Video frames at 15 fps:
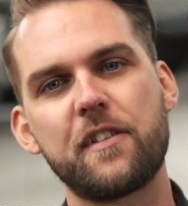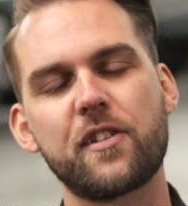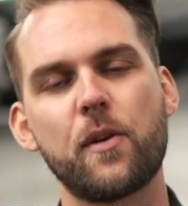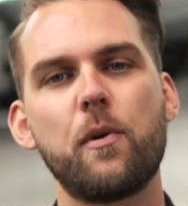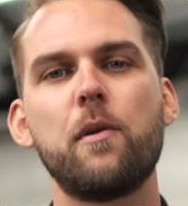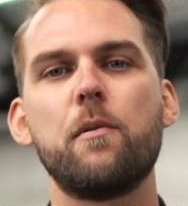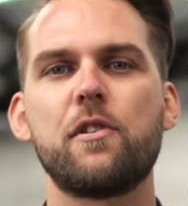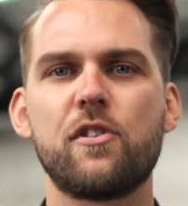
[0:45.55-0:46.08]
So
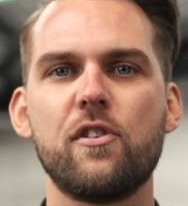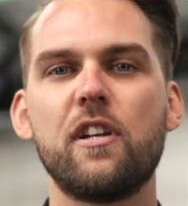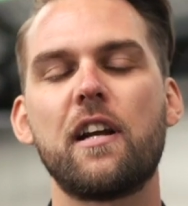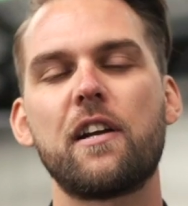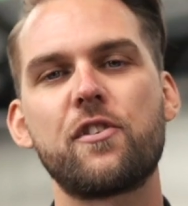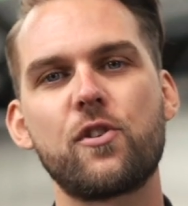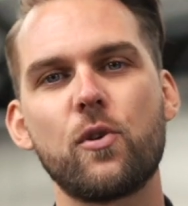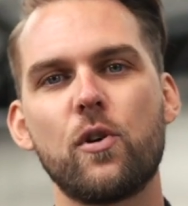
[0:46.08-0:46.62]
we were shooting
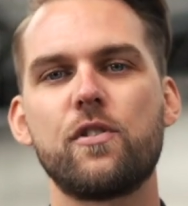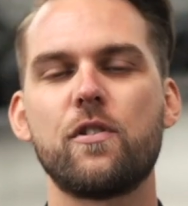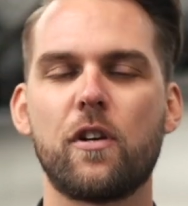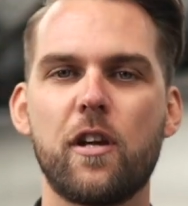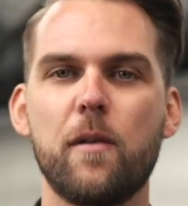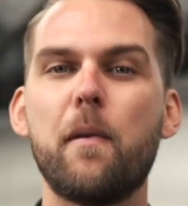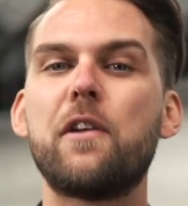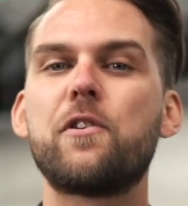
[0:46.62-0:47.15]
a short
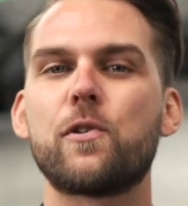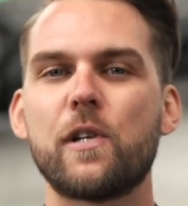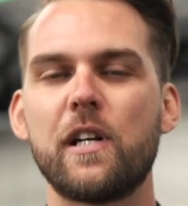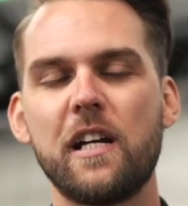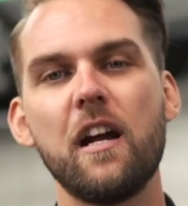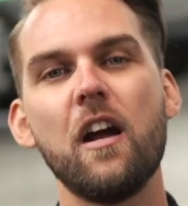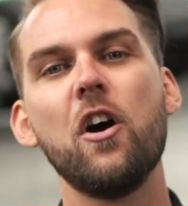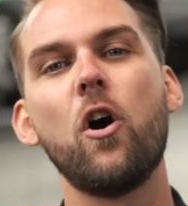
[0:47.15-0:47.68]

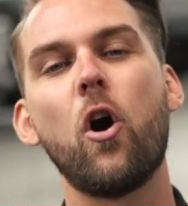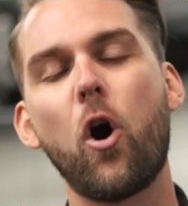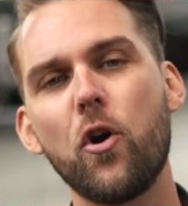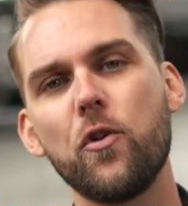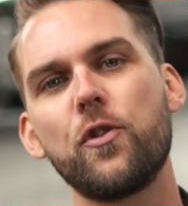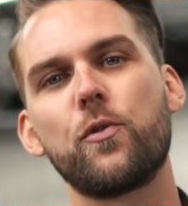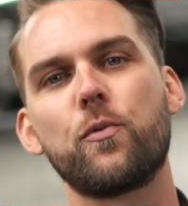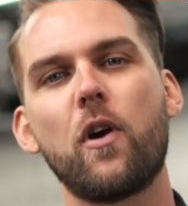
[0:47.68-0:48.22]
documentary
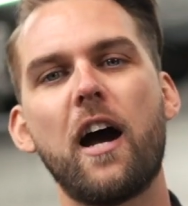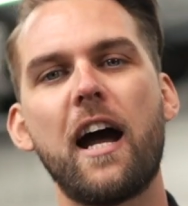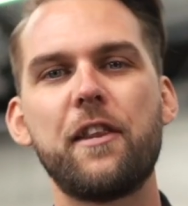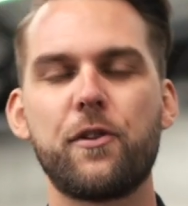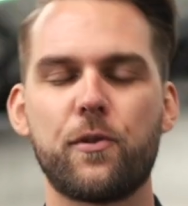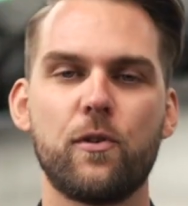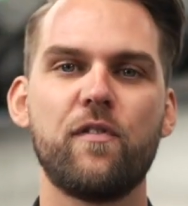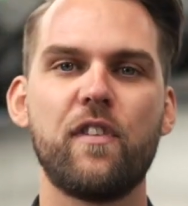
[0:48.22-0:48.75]
on the
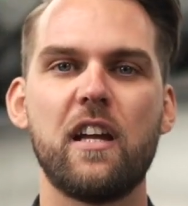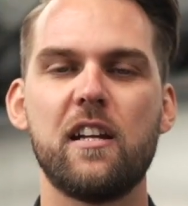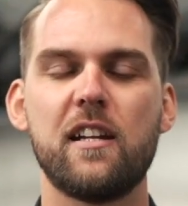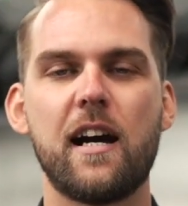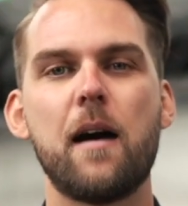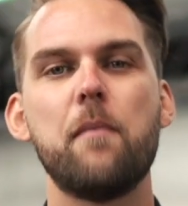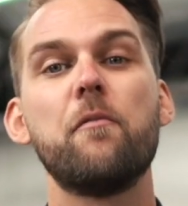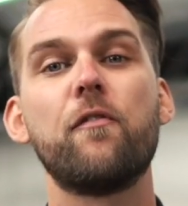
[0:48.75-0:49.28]
ride through Vietnam